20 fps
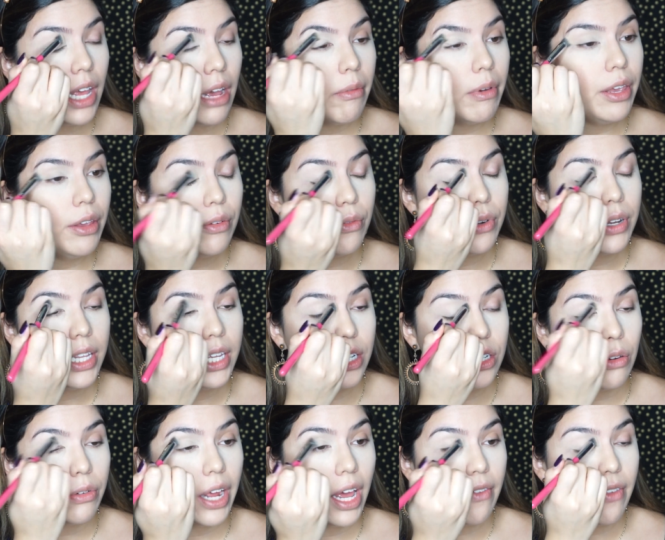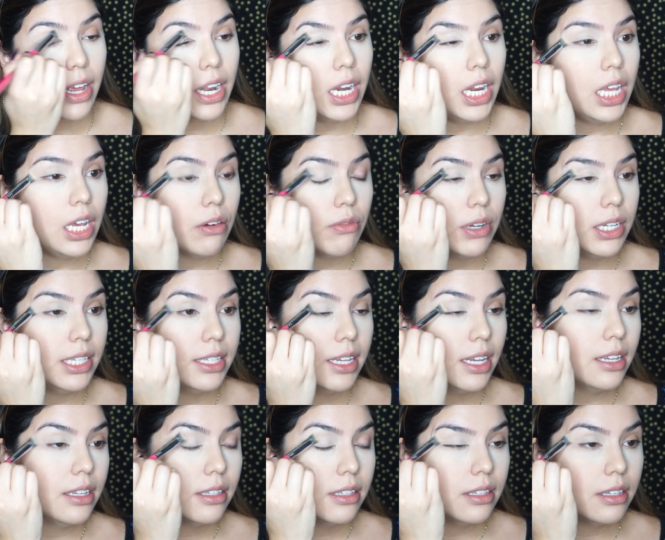That way you really don't have any
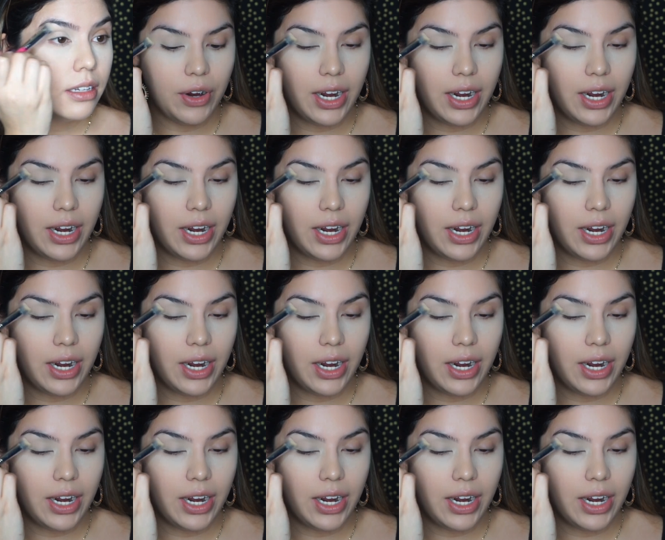creases.